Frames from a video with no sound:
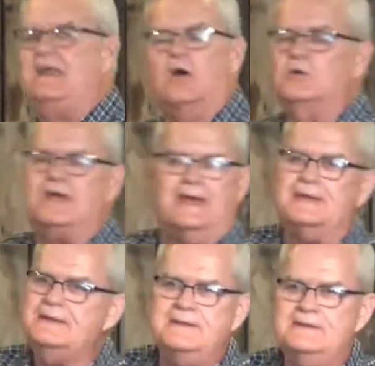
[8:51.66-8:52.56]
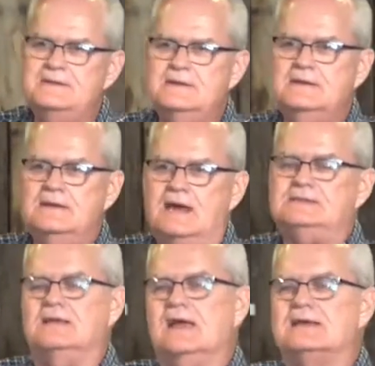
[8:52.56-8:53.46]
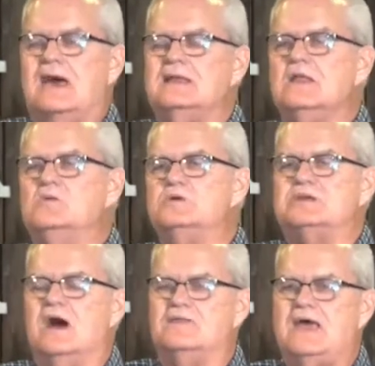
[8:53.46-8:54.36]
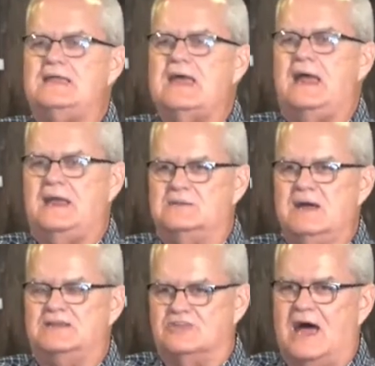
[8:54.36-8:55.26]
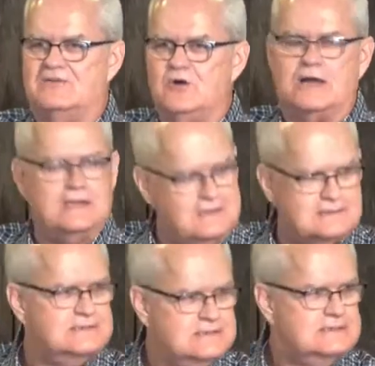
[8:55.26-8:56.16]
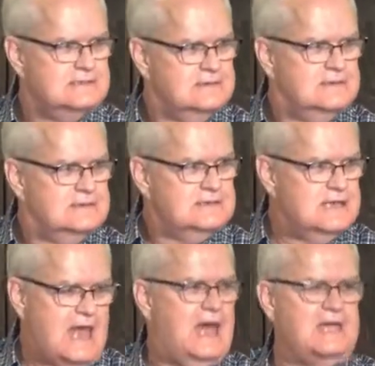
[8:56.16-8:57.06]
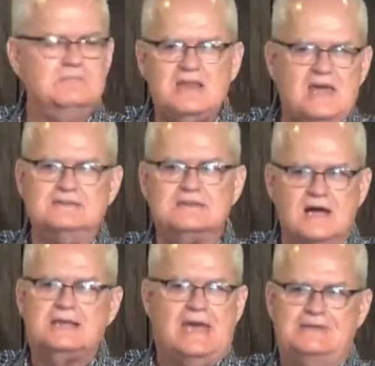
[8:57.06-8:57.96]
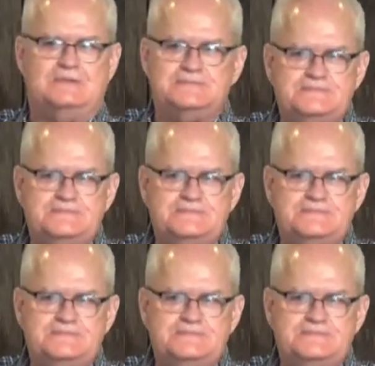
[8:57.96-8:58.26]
the whole day until I got alone with God that night out of my driveway. And I am letting God have it.